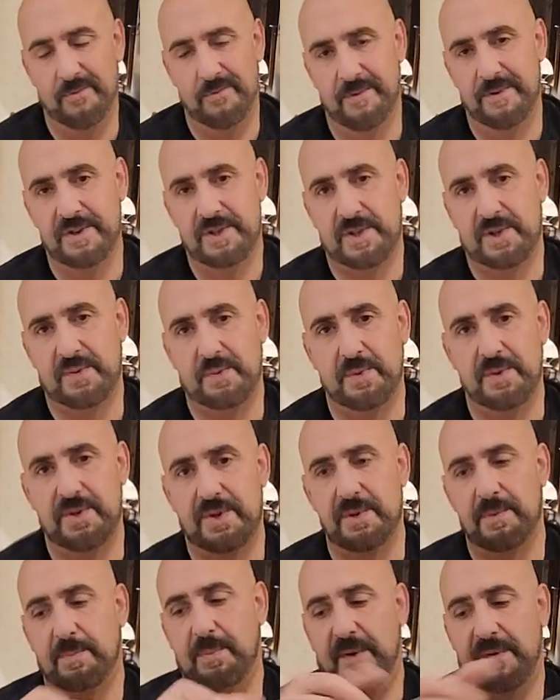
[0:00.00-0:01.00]
Which would
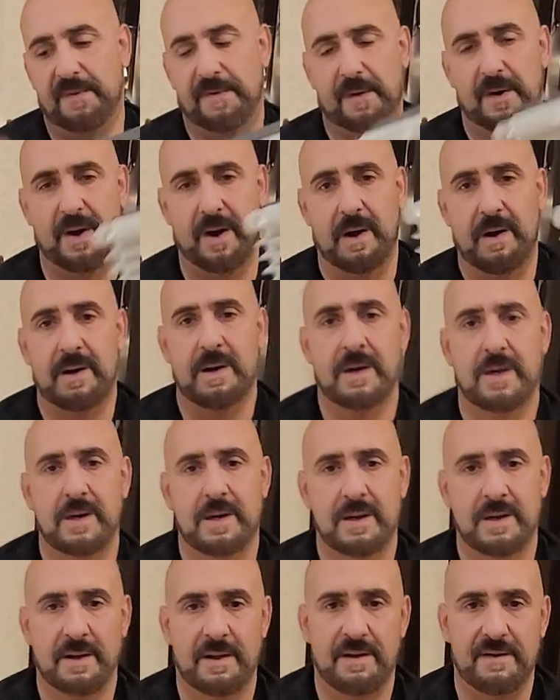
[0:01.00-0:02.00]
you prefer?
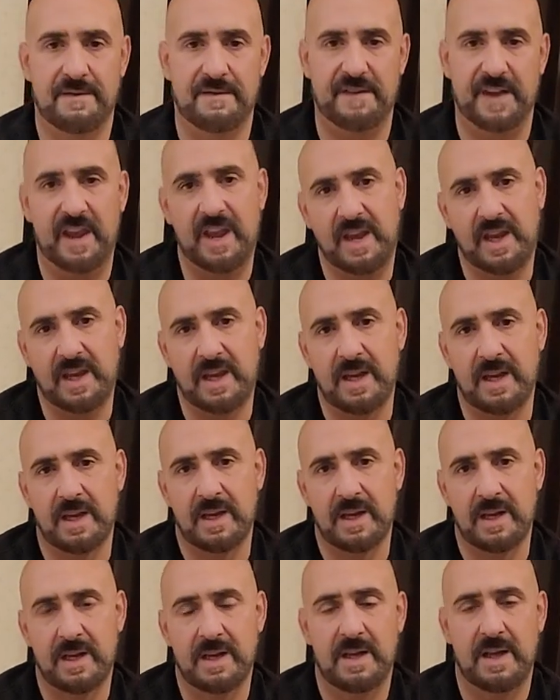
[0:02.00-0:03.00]
Fake,
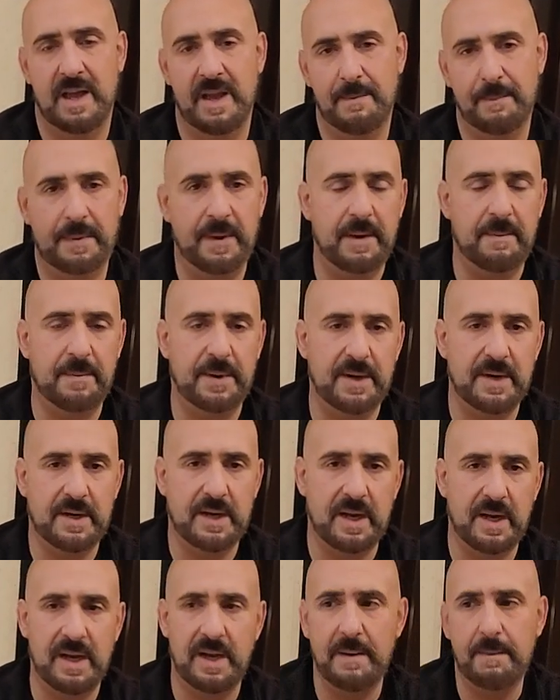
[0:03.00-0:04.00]

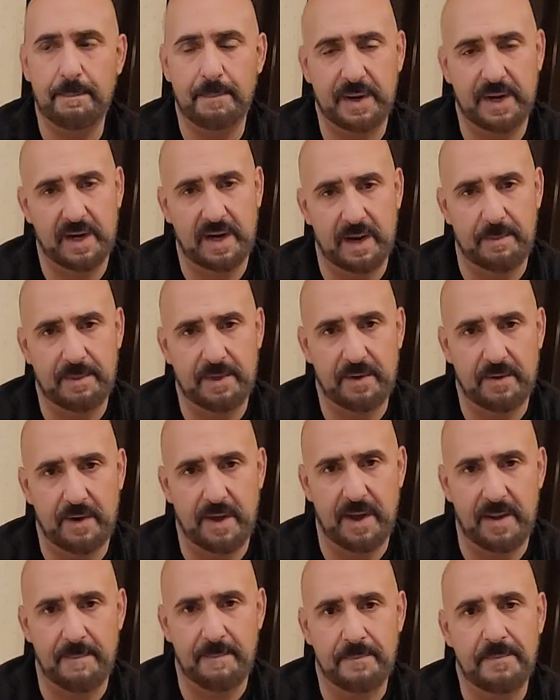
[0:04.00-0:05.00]
MPPT,
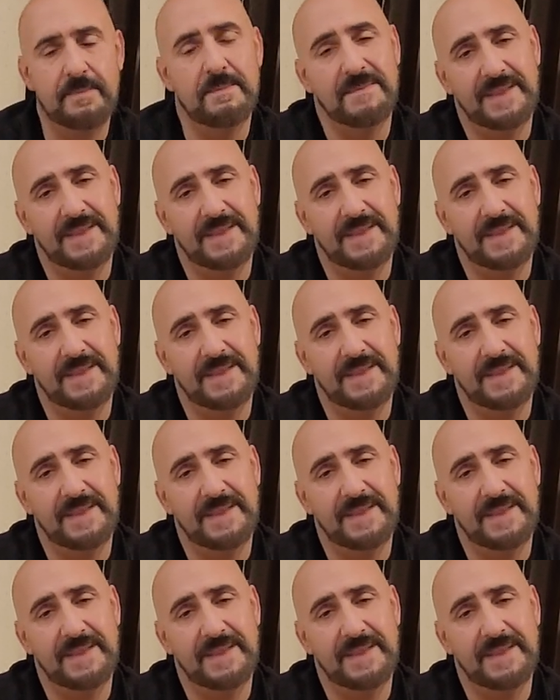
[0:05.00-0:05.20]
PWM?